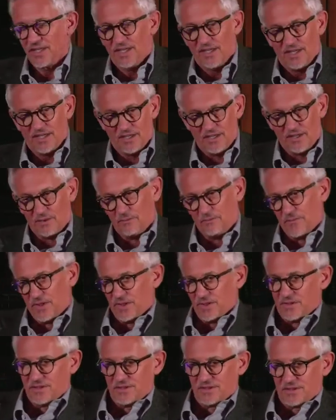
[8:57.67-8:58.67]

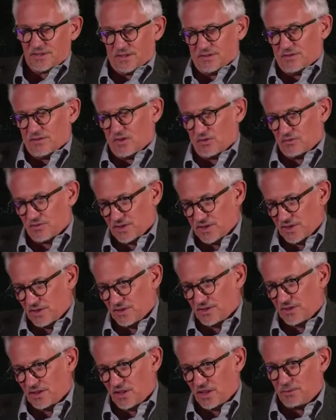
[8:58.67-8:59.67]
And obviously the
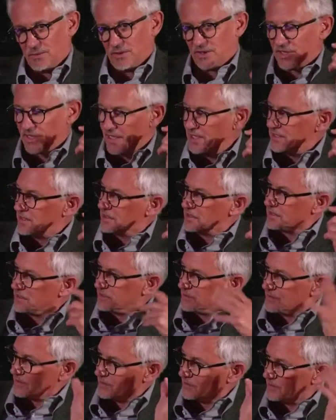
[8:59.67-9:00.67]
climate change is
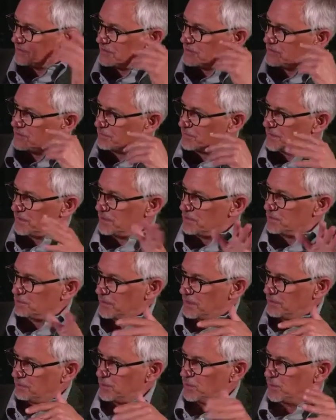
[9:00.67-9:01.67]
something that's
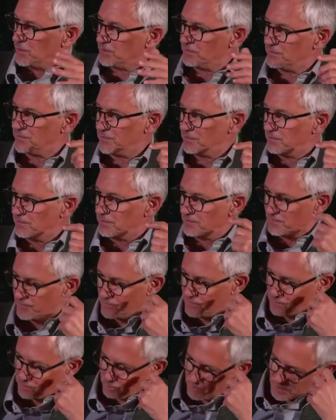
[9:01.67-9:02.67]
been important for
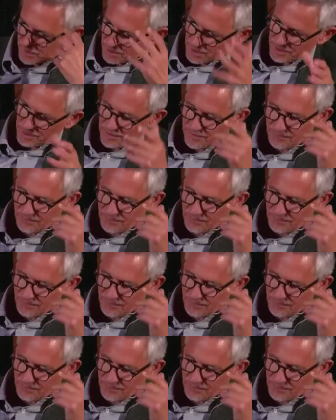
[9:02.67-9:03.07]
me,